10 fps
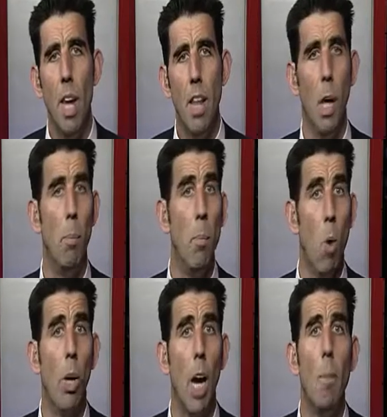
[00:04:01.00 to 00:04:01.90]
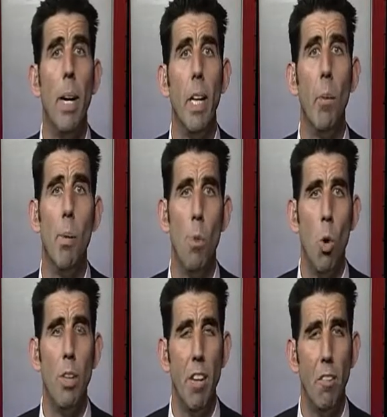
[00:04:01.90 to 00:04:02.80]
There'll be more coming. There'll be
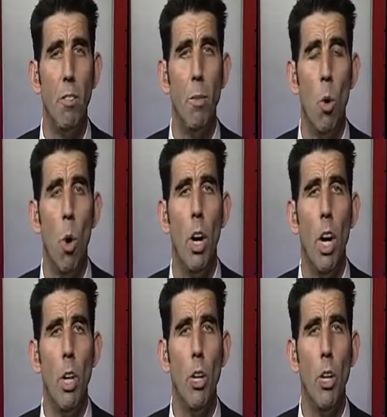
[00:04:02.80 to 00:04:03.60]
more